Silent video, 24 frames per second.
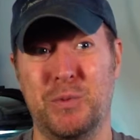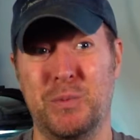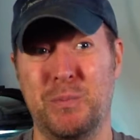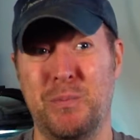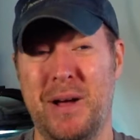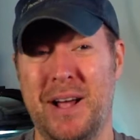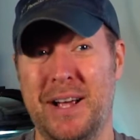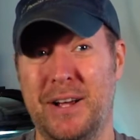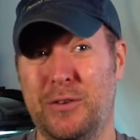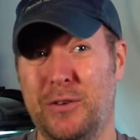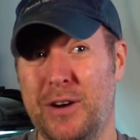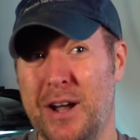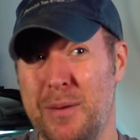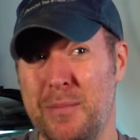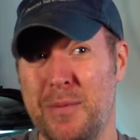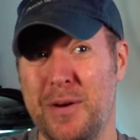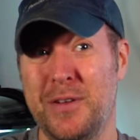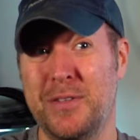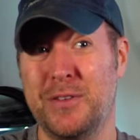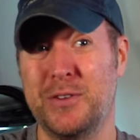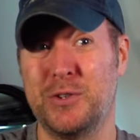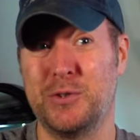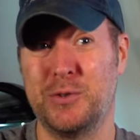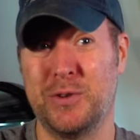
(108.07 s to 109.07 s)
my
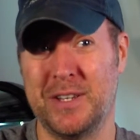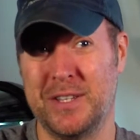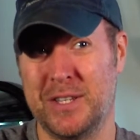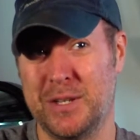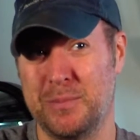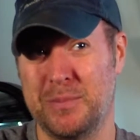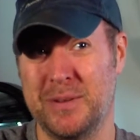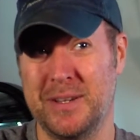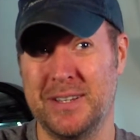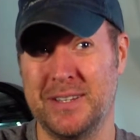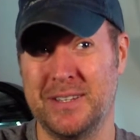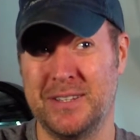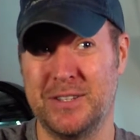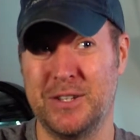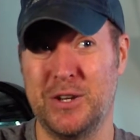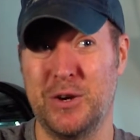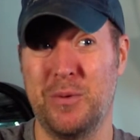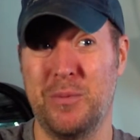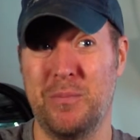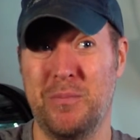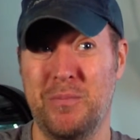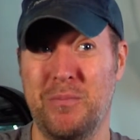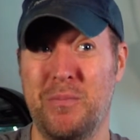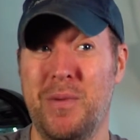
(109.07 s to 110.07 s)
grandmother's recipes,
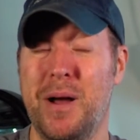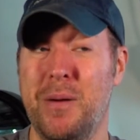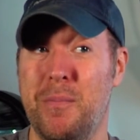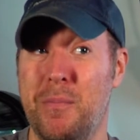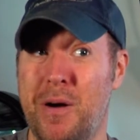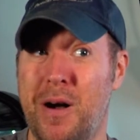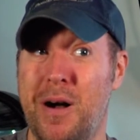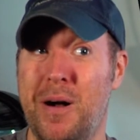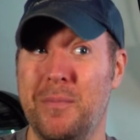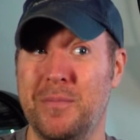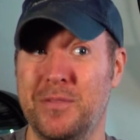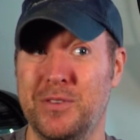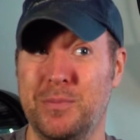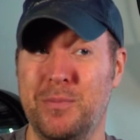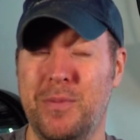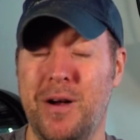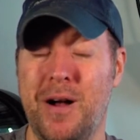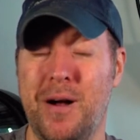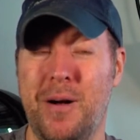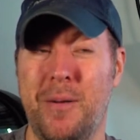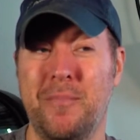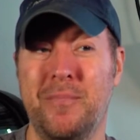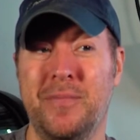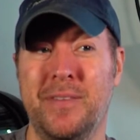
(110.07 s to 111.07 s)
so my mom's
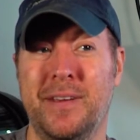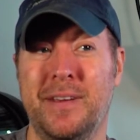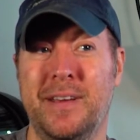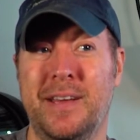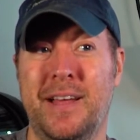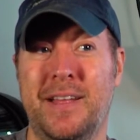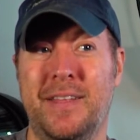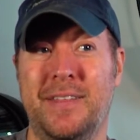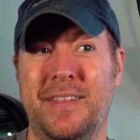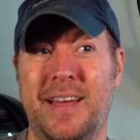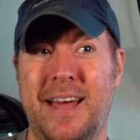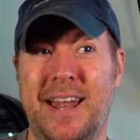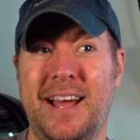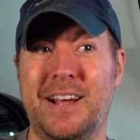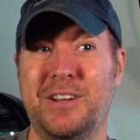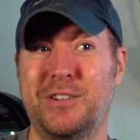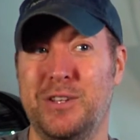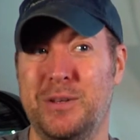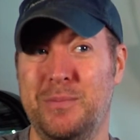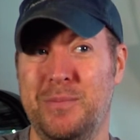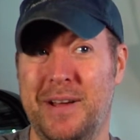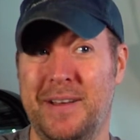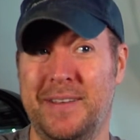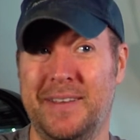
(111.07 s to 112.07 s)
mom, that
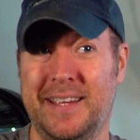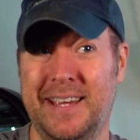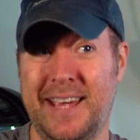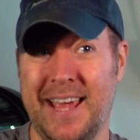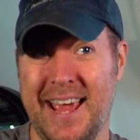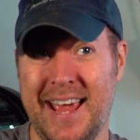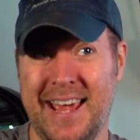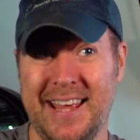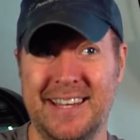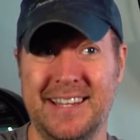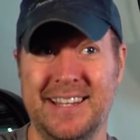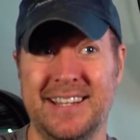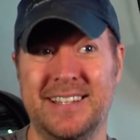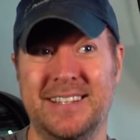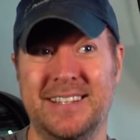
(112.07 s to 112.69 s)
actually made the candies.